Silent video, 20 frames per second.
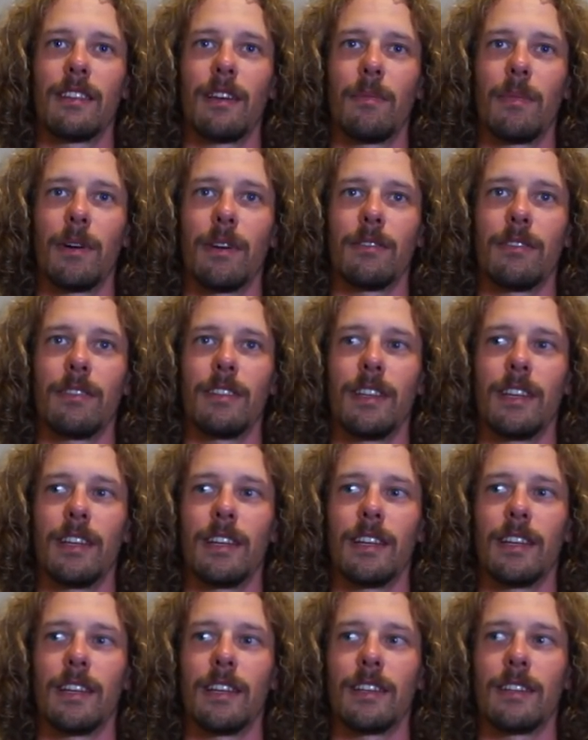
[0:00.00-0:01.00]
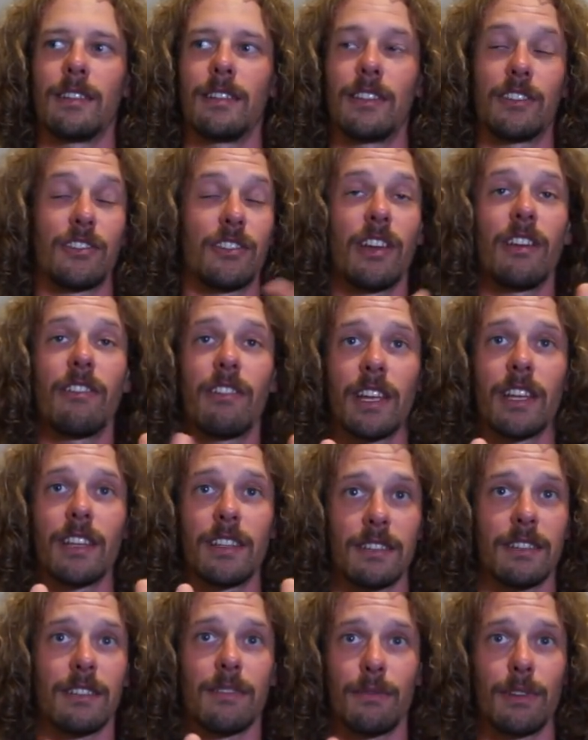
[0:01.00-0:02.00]
about the sharing
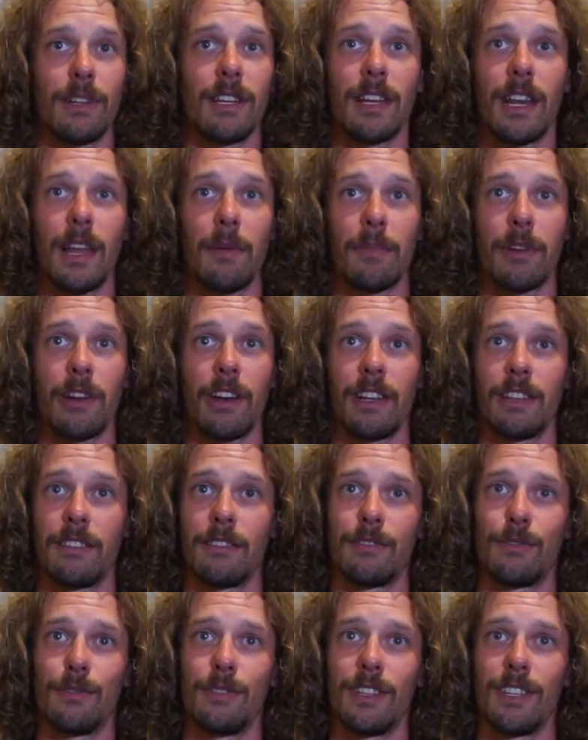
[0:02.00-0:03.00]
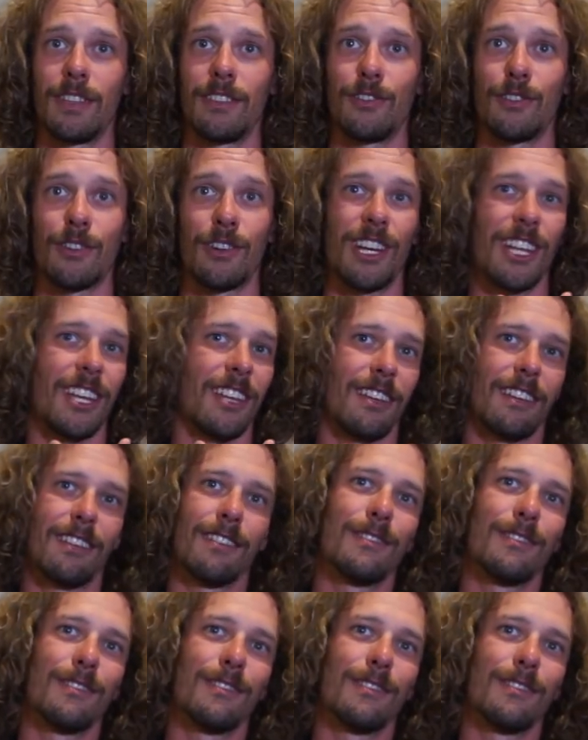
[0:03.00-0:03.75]
is really an upgrade to the journey.